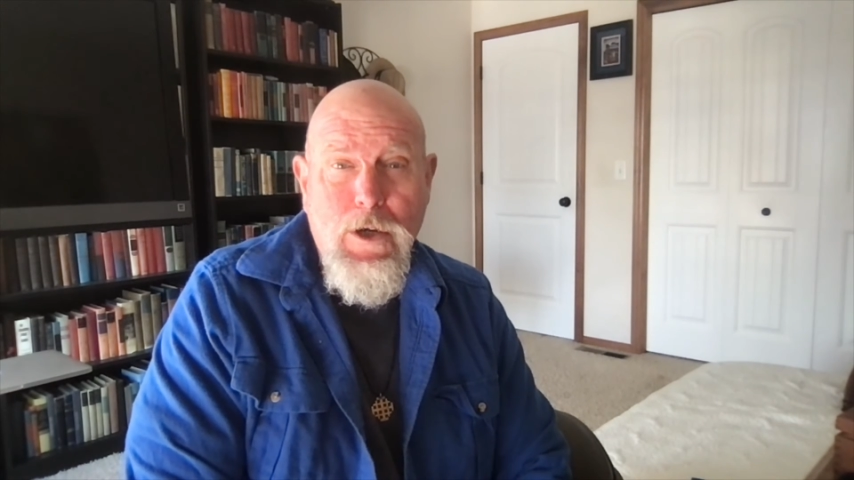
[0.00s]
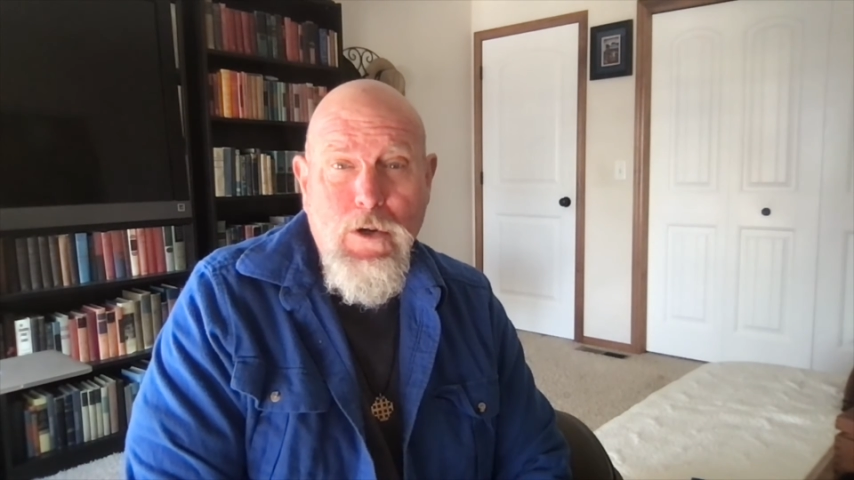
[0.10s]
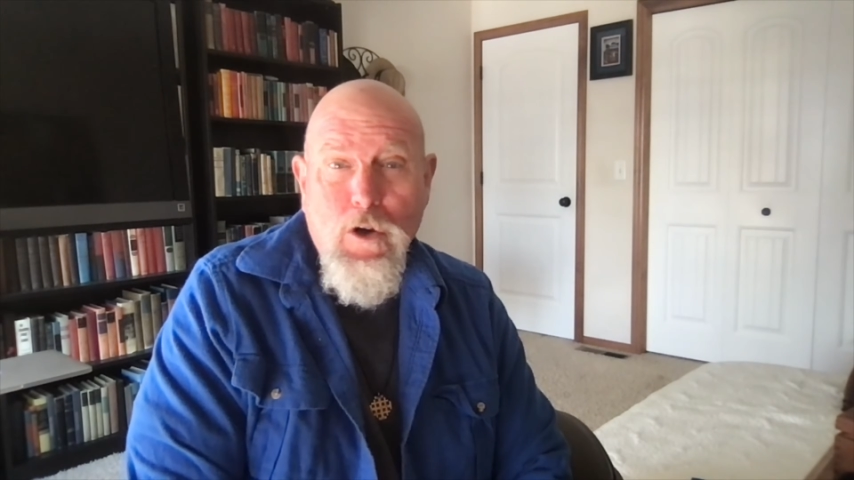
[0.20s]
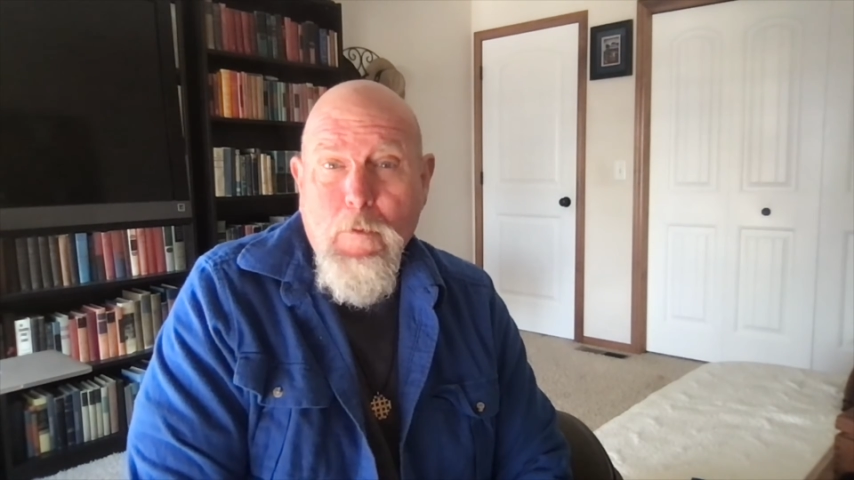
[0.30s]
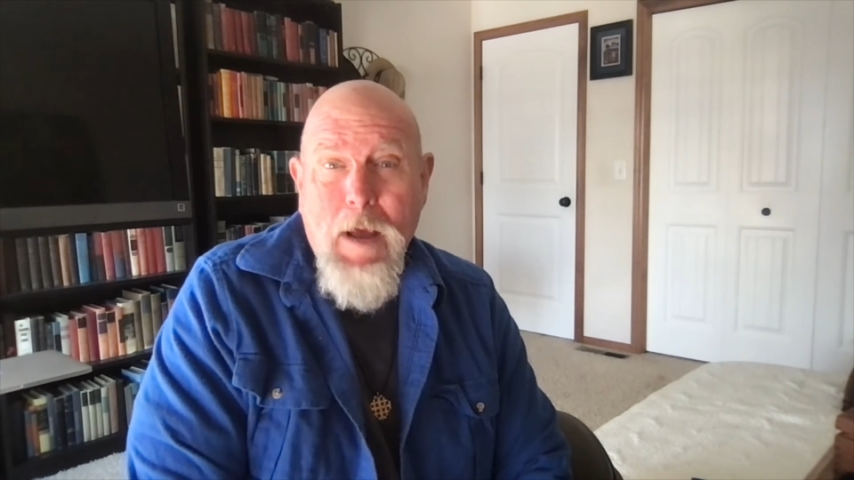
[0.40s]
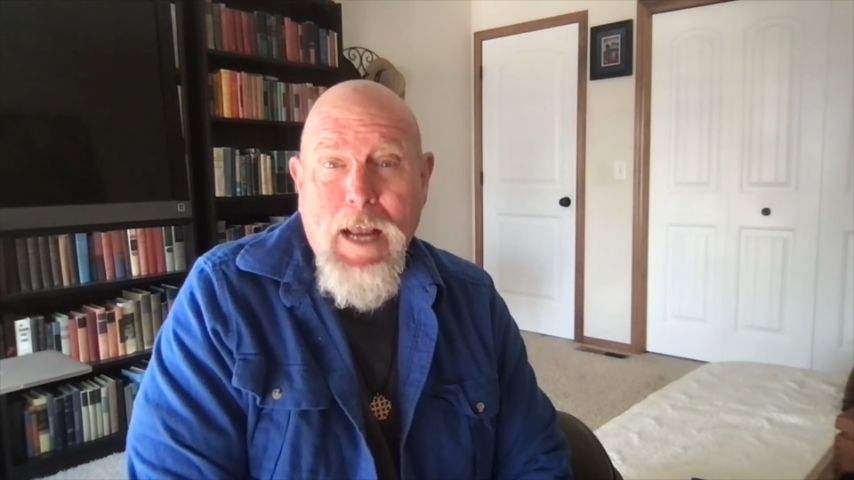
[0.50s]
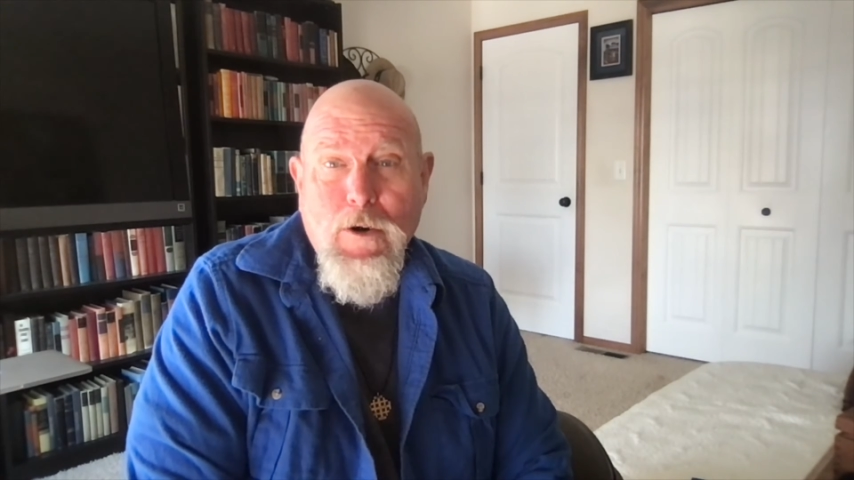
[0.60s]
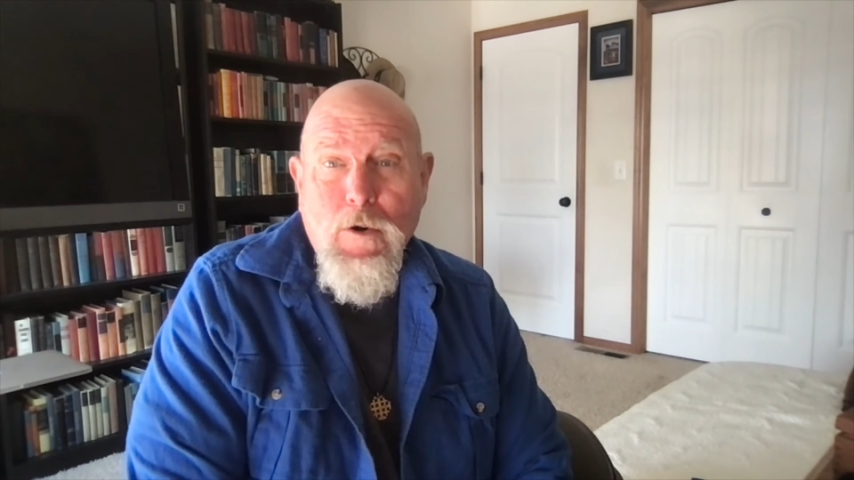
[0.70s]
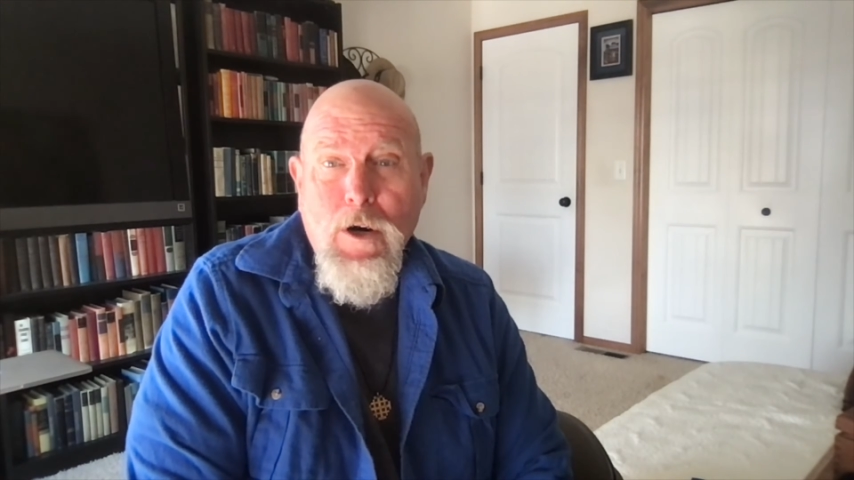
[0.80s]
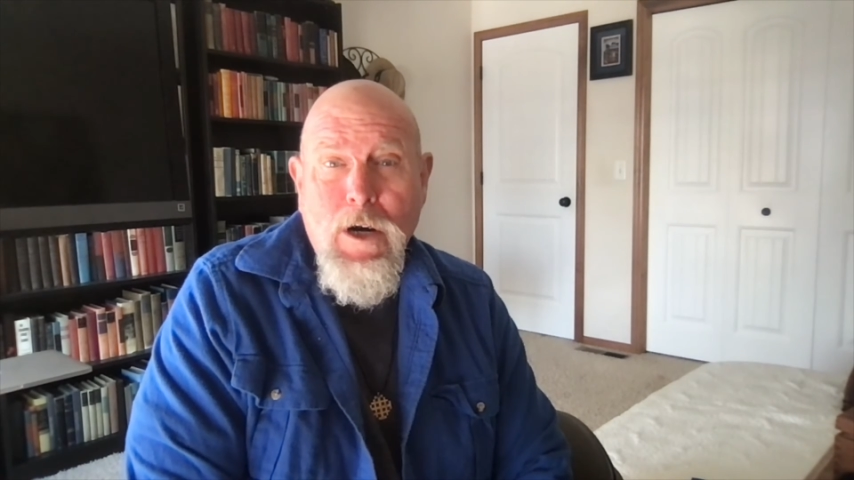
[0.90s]
no
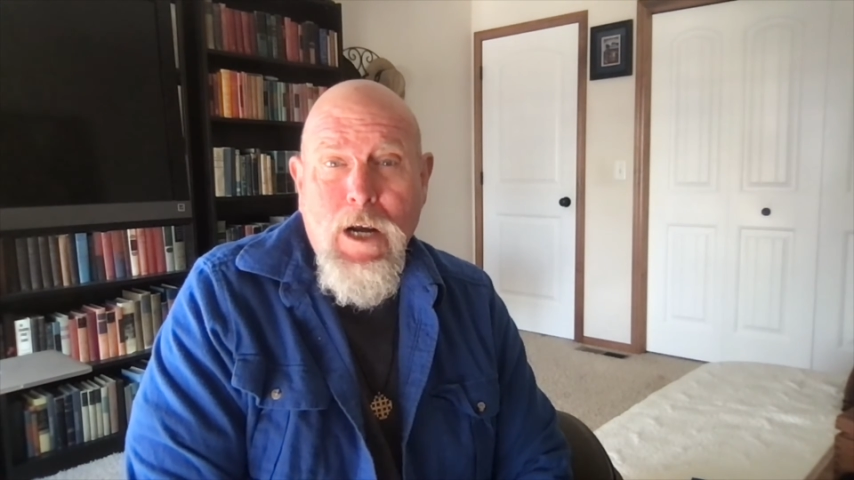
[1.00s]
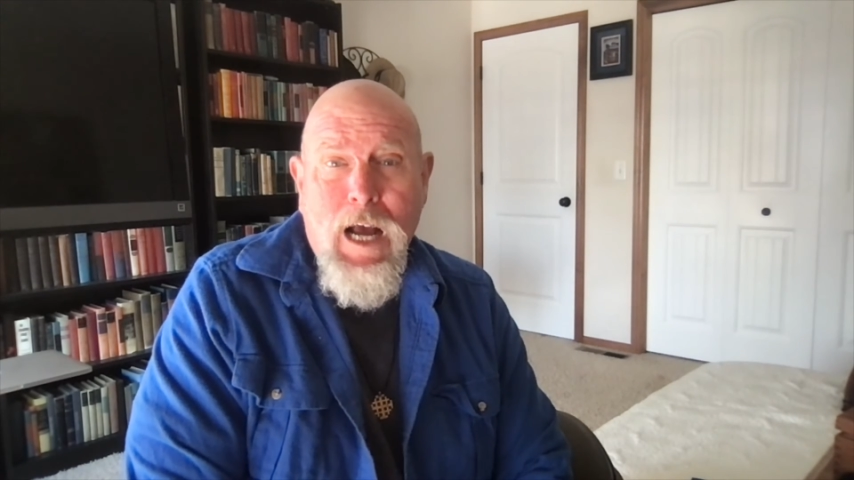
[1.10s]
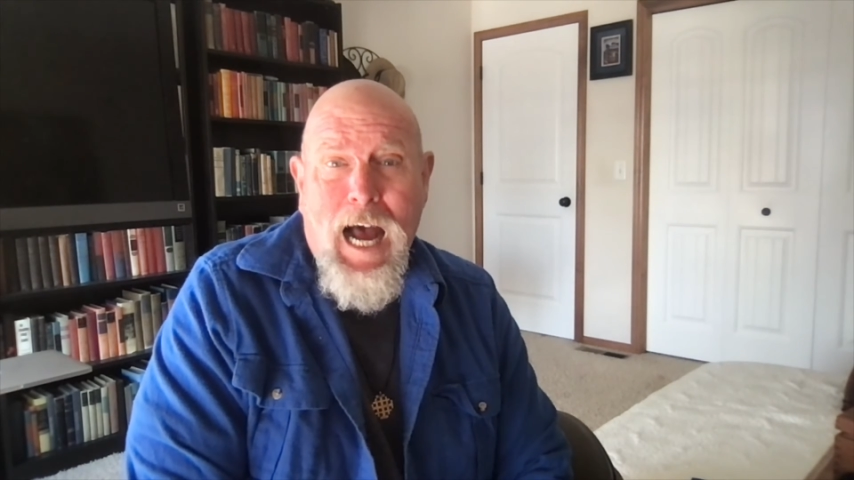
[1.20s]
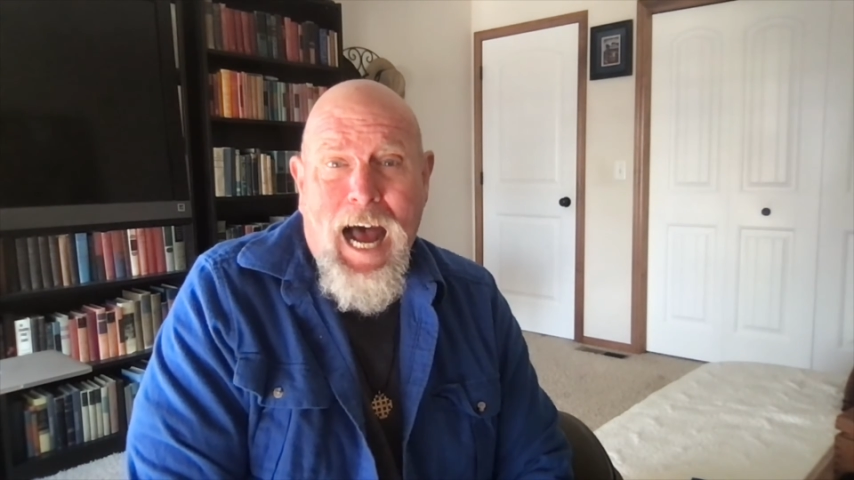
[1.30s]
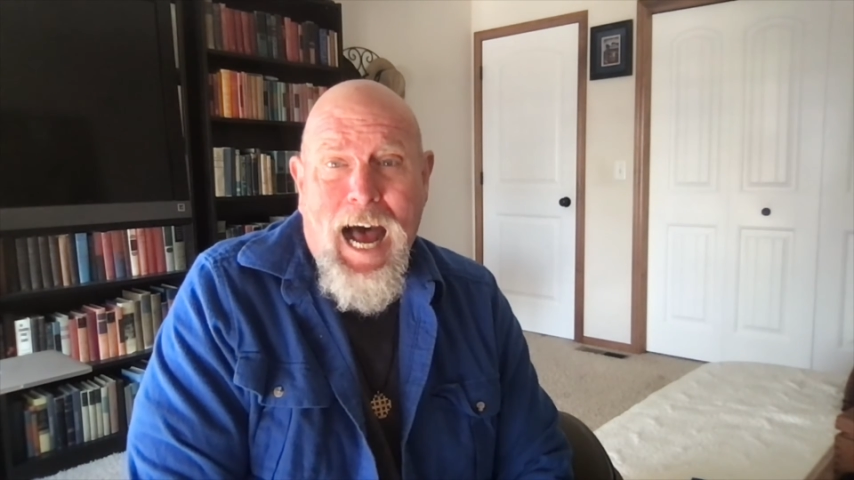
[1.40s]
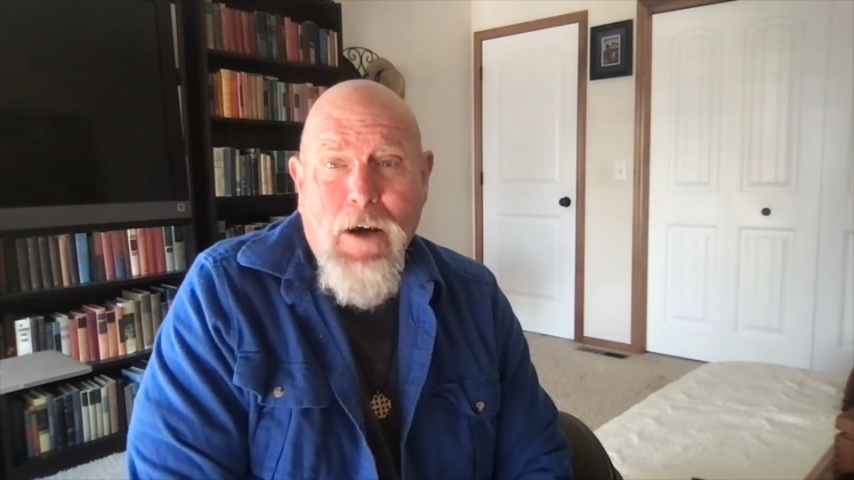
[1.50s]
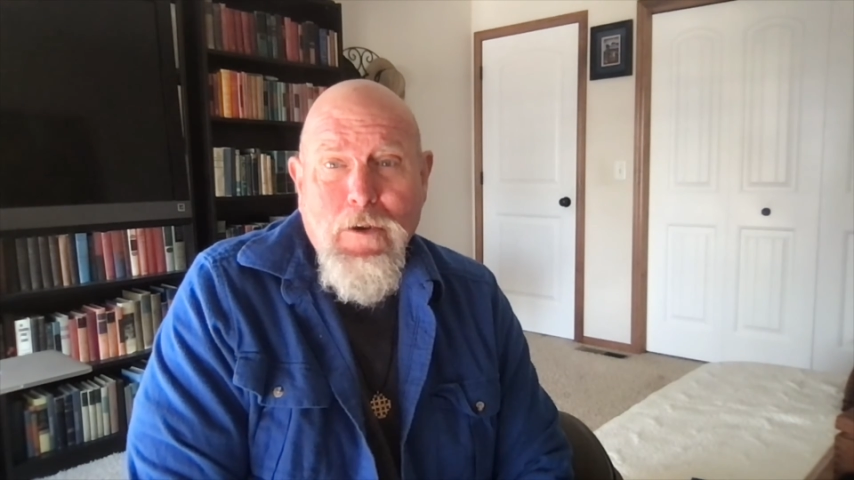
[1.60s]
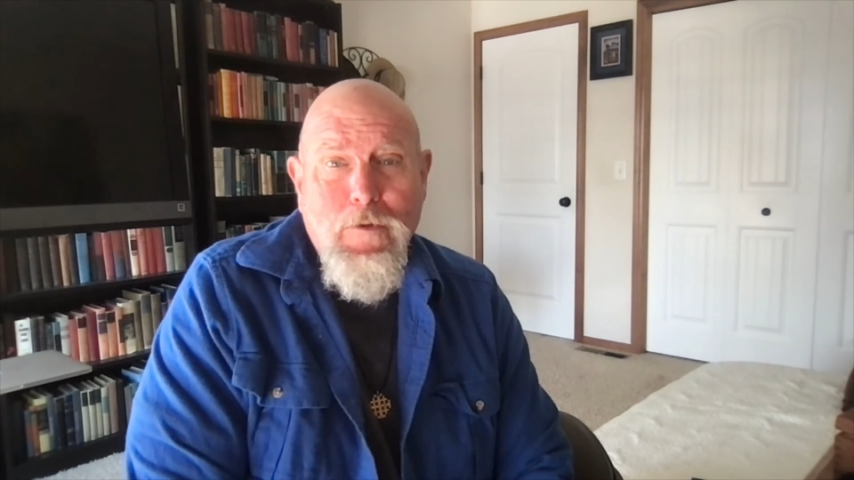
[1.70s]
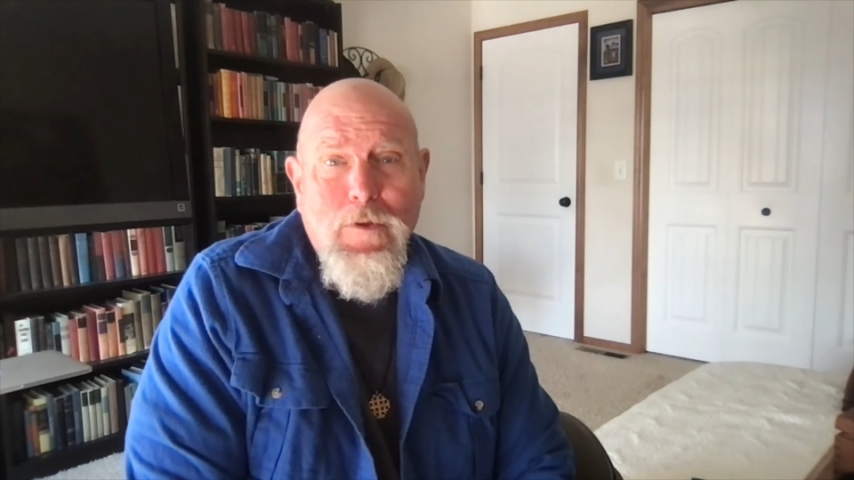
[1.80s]
matter how you